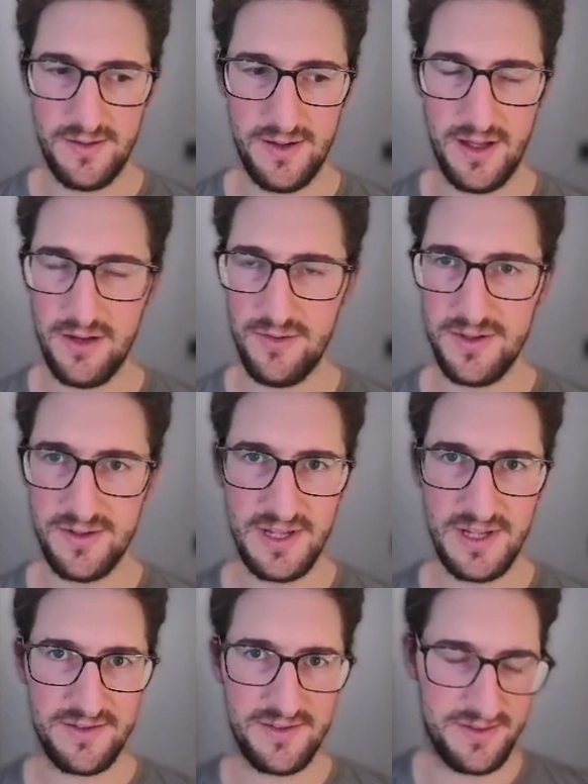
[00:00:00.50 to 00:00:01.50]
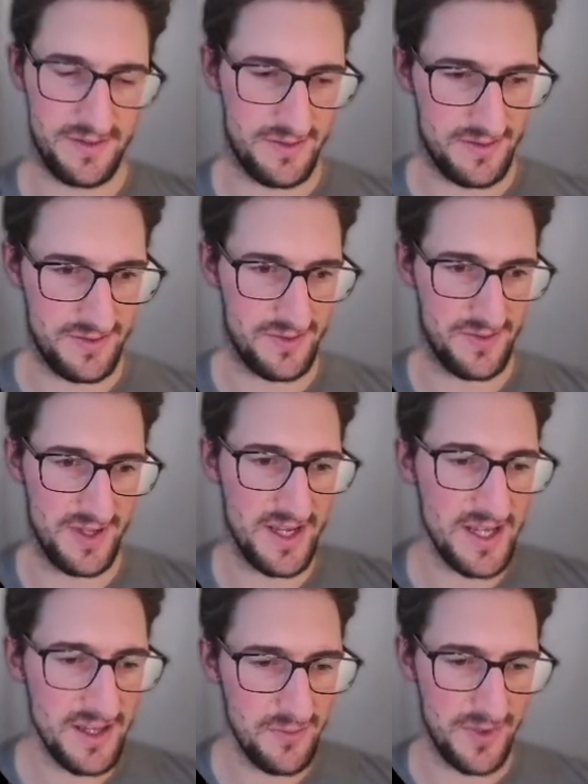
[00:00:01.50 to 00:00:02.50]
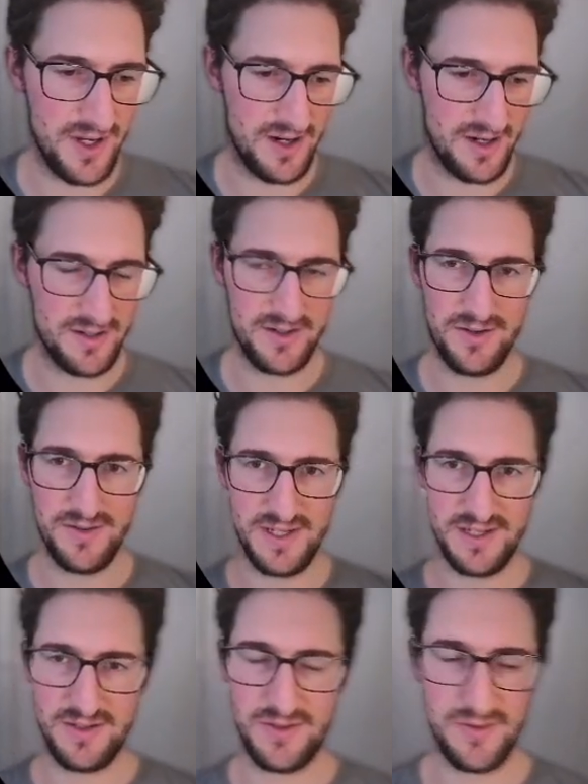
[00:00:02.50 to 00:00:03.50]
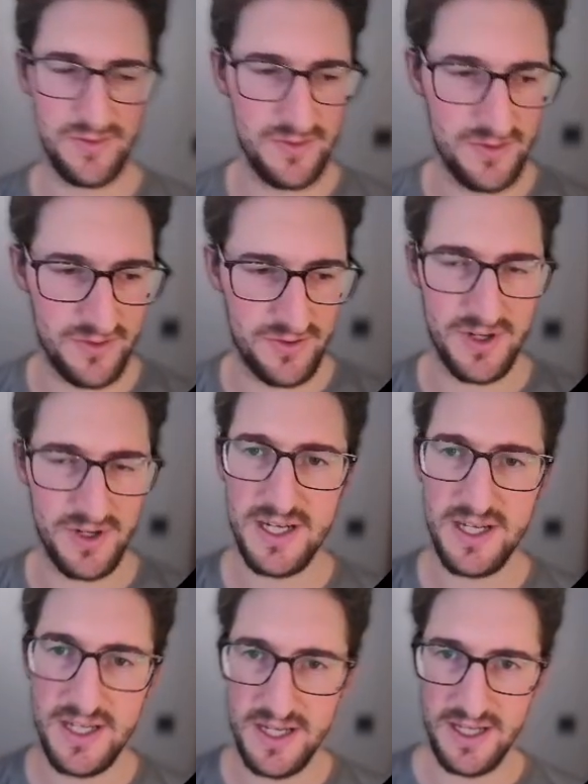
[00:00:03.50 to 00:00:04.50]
Hello, Internet. Today we are going to try